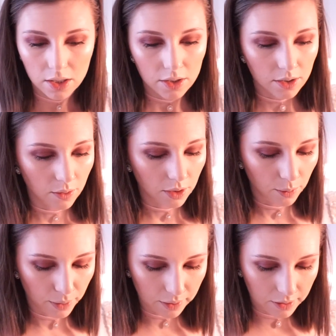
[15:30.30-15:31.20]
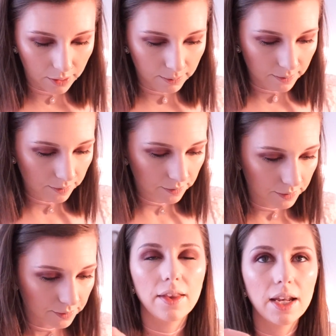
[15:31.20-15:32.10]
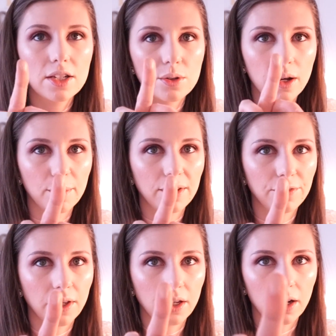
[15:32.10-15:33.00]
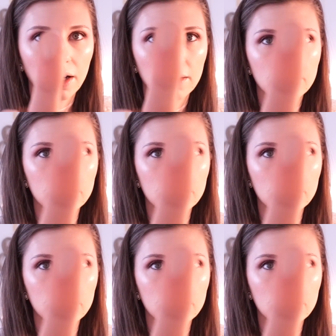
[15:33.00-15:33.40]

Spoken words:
So you're welcome. And then I do it on my finger.